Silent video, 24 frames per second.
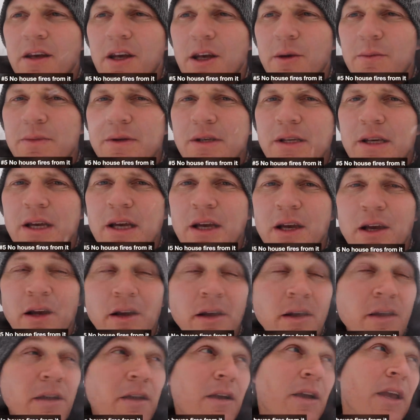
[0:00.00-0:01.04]
keeps,
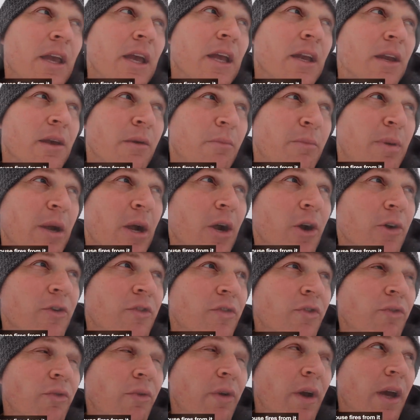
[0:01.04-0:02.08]
again, compared
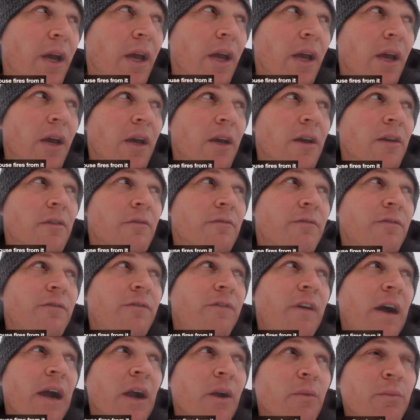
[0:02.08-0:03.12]
to a
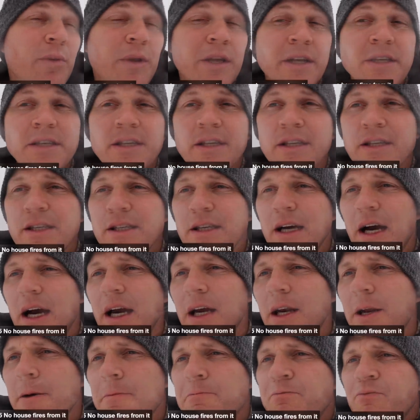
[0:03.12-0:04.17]
fireplace
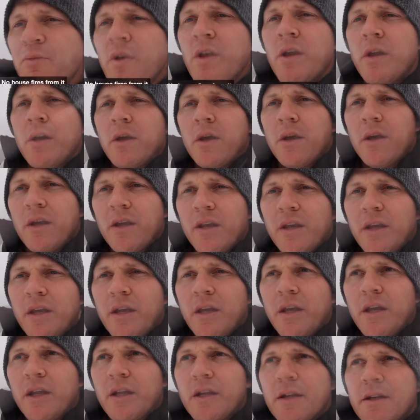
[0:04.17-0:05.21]
inside,
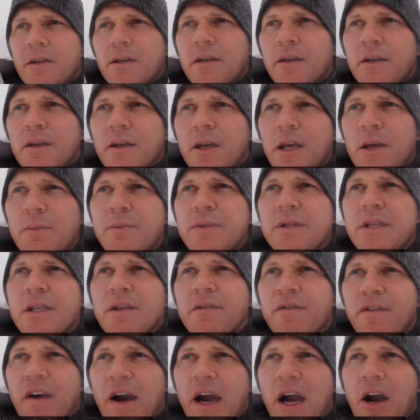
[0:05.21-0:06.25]
it keeps
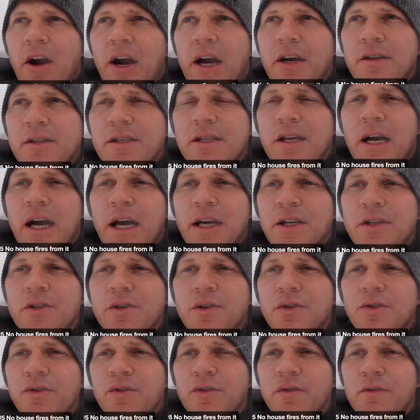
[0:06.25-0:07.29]
the fire outside,
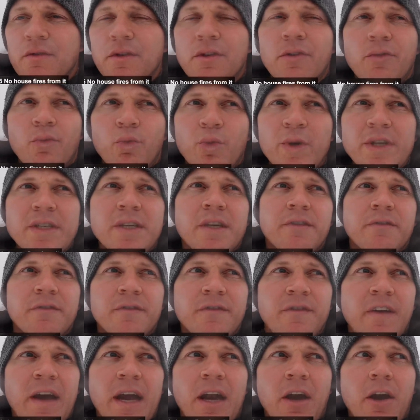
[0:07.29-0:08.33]
so your, your risk of
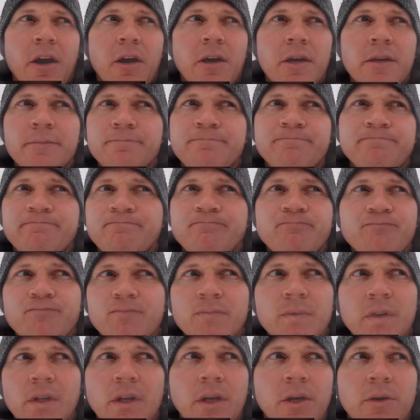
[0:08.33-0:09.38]
fire,
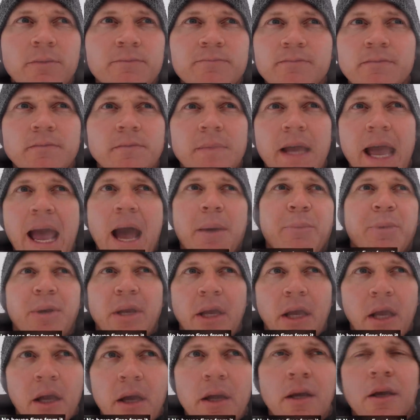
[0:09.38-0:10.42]
you know,
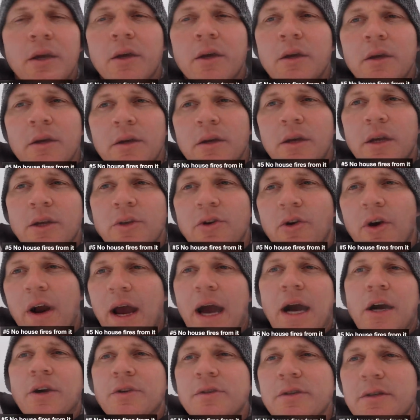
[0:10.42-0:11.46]
happening in your
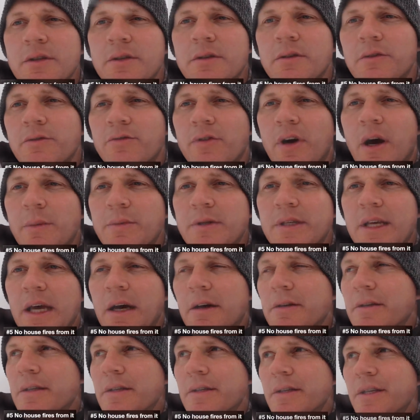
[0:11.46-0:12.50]
house drops
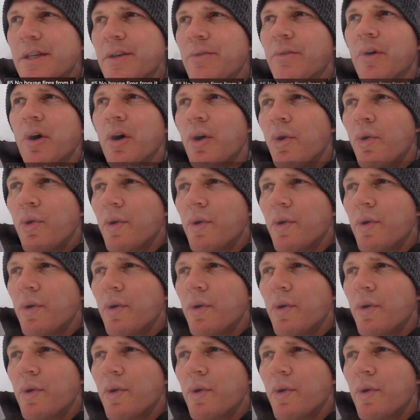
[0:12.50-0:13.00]
down to zero.